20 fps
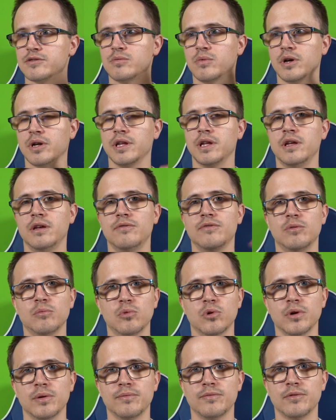are wanting even
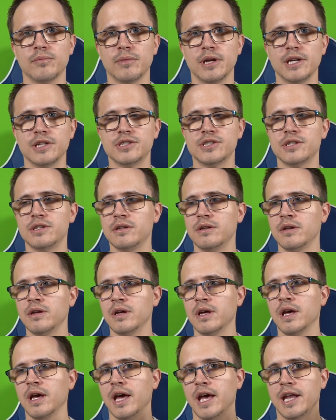more information,
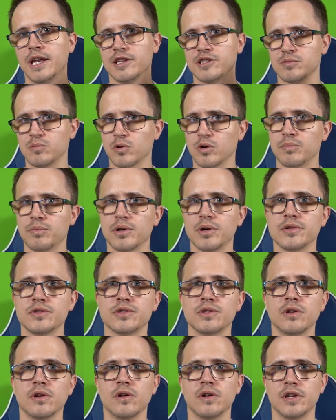and it's more
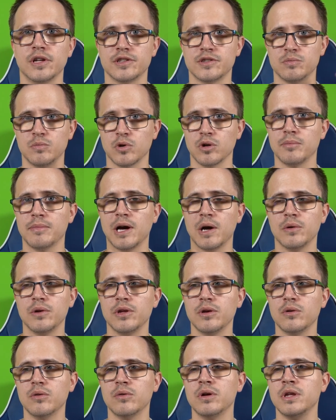personal and it's more about
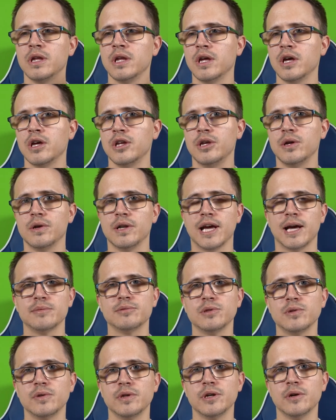you, you can
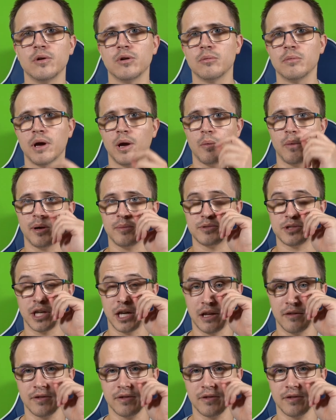absolutely go to my website.